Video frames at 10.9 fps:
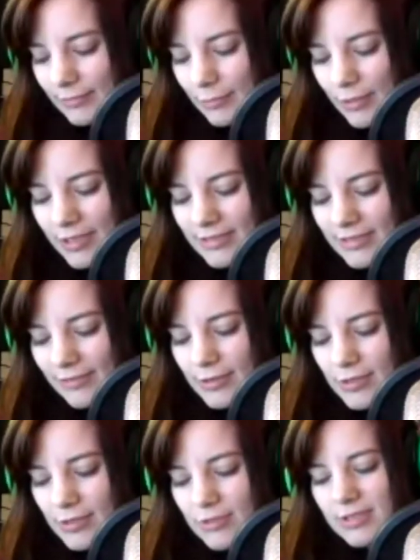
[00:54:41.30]
Windows
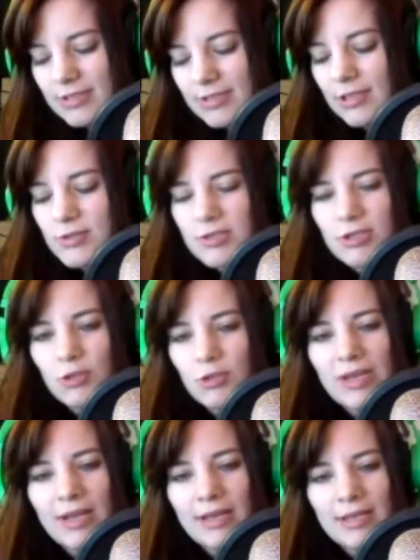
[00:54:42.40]
Phone users use to
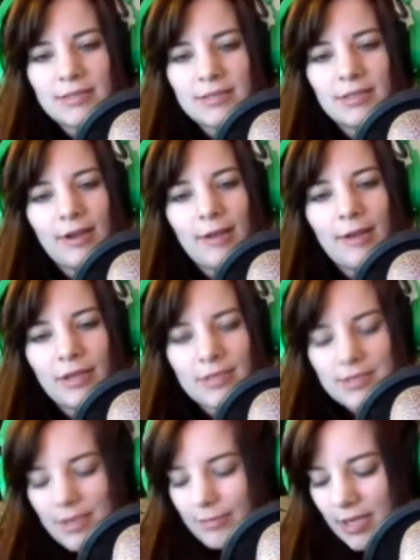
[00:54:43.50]
tweet at Instagram and
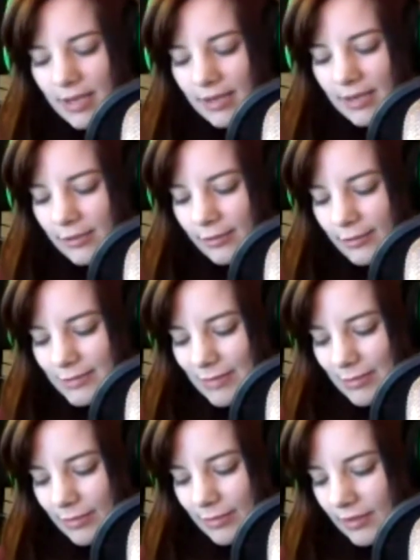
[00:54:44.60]
Snapchat and all those
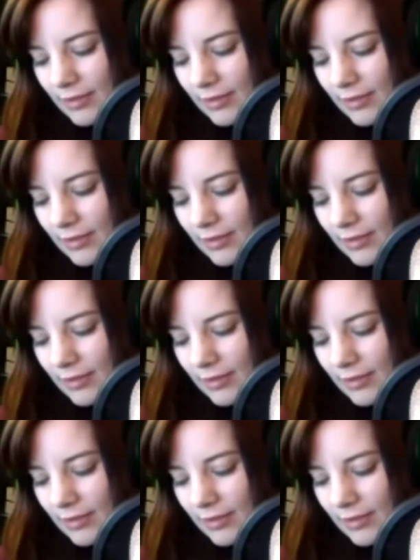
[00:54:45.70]
people.